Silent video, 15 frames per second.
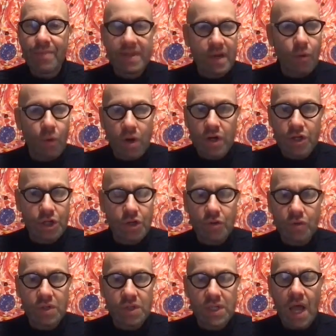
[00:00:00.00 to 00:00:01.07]
But there were
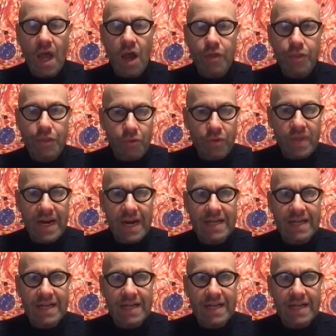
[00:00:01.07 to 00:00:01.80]
Jews through the